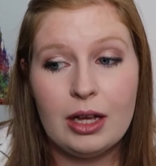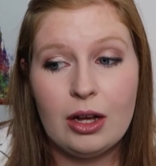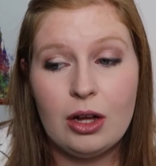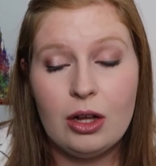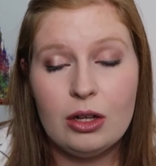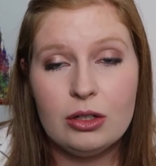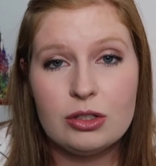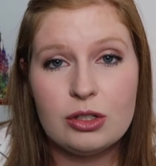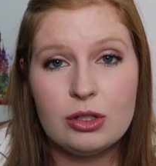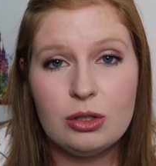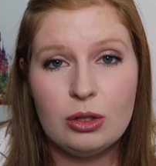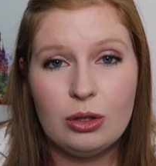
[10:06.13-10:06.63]

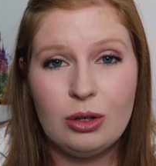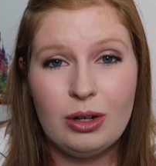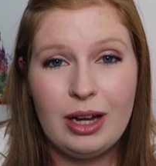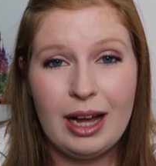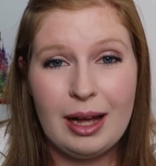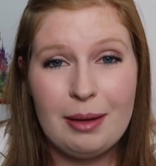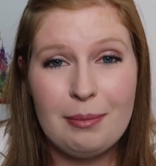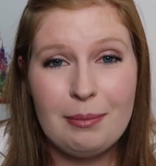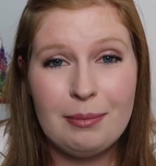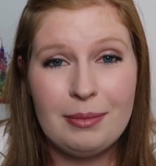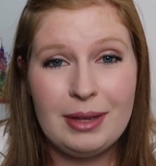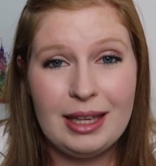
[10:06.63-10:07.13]
Also,
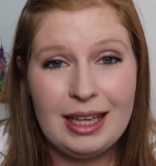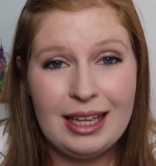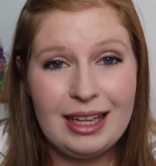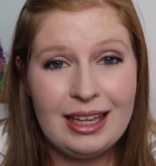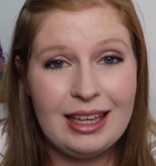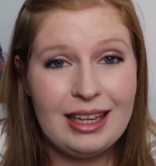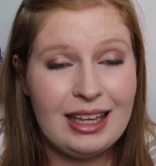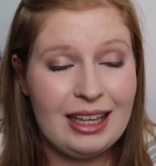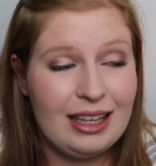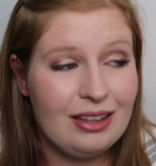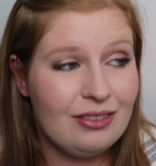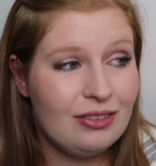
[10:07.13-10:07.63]
I
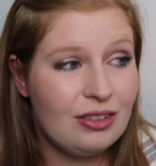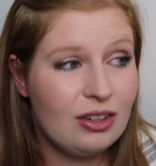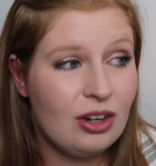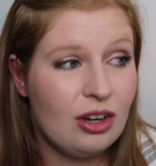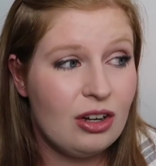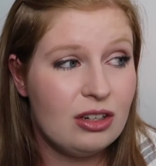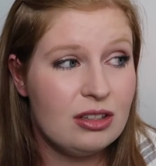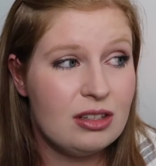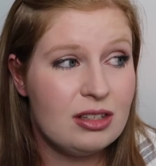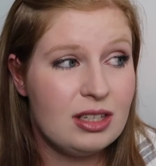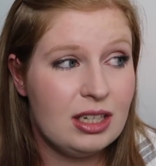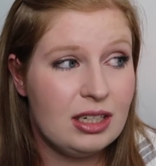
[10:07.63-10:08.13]
may even
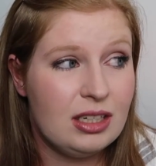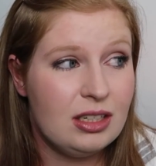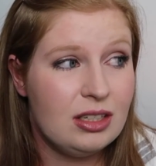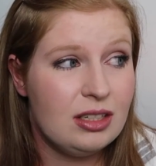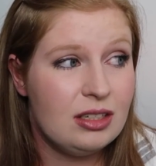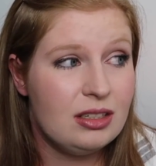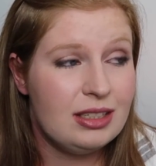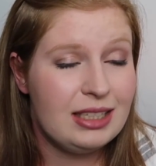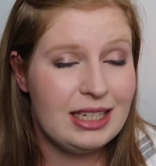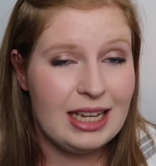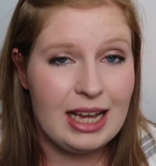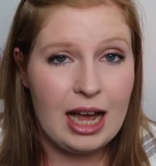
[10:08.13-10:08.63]

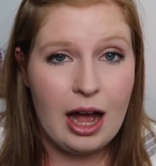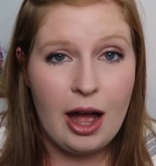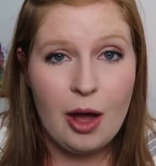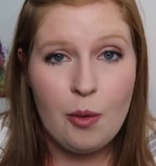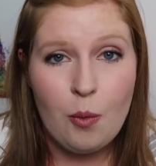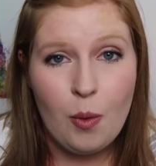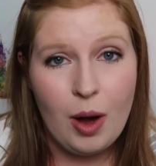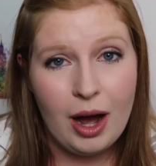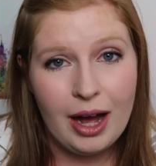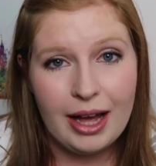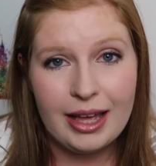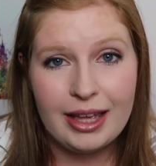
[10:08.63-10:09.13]
consider
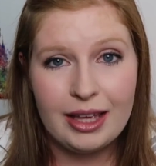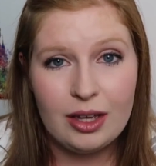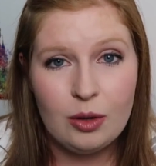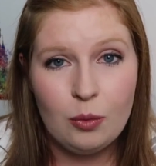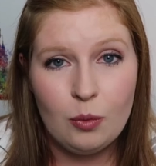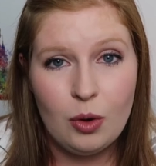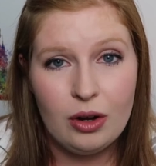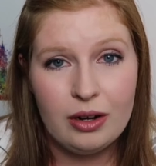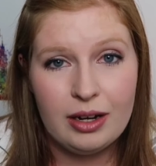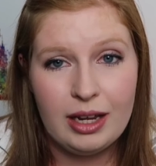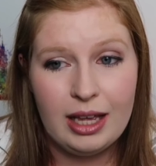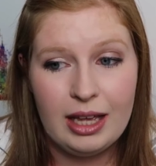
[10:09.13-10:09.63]

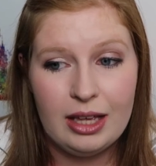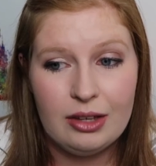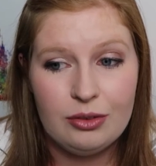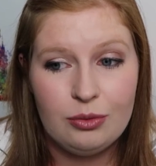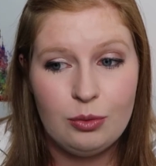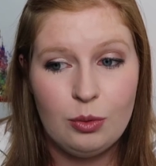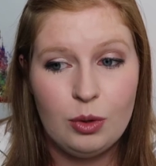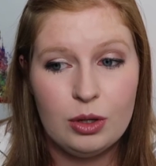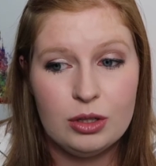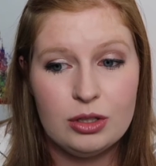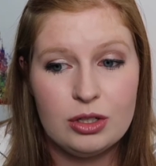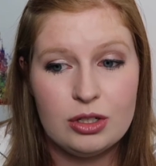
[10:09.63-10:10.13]
DIYing one
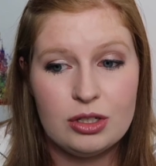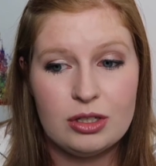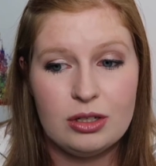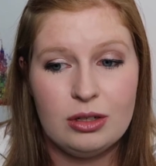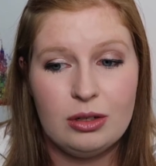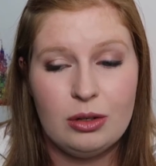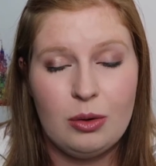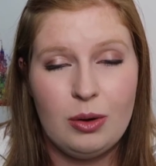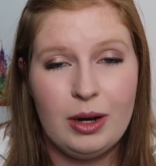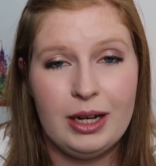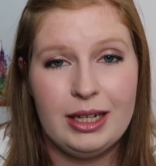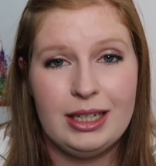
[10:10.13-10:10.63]
if one
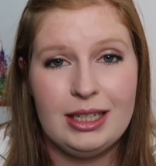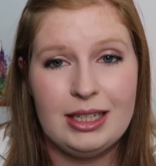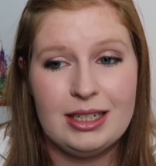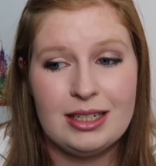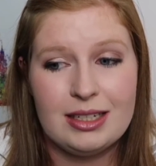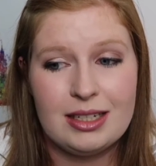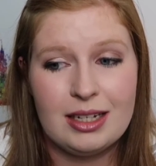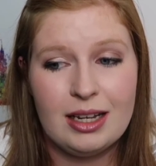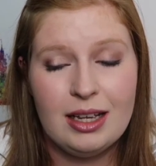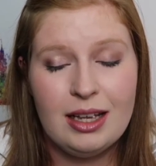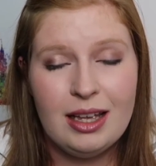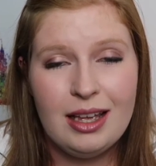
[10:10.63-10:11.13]
doesn't
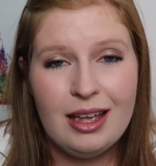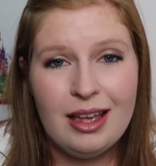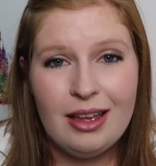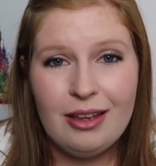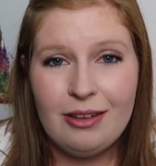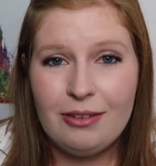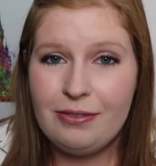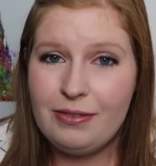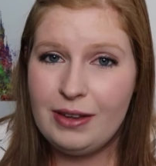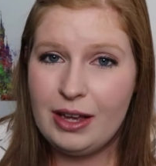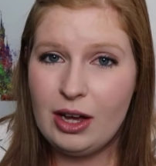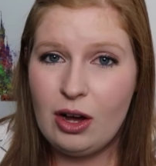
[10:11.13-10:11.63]
quite
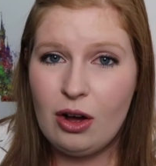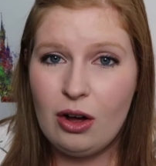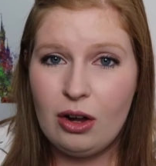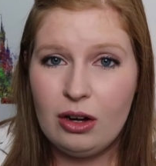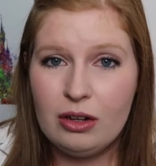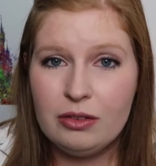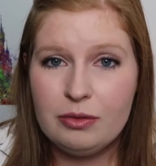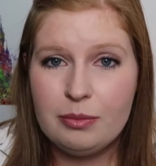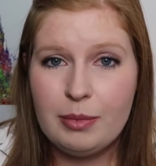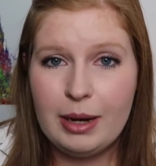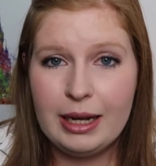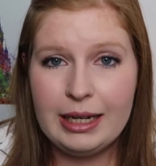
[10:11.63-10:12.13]
fit
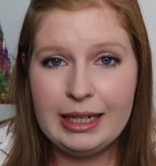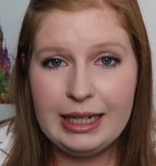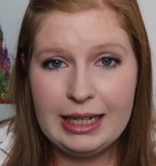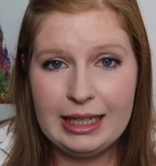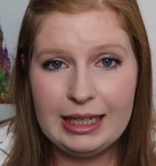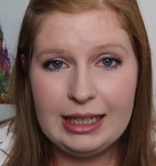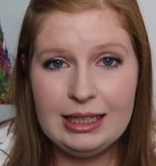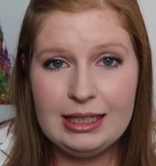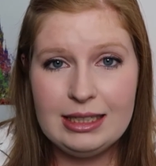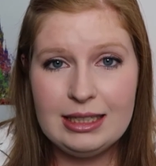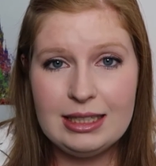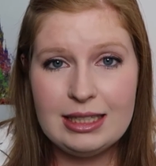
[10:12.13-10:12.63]
all of my
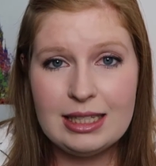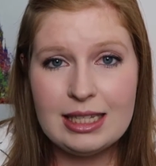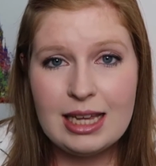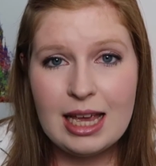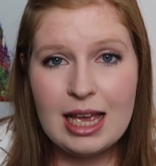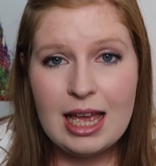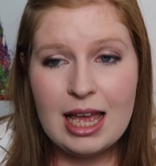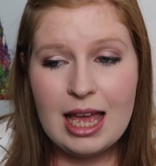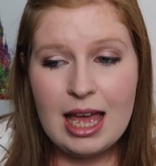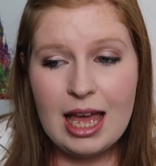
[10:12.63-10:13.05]
needs.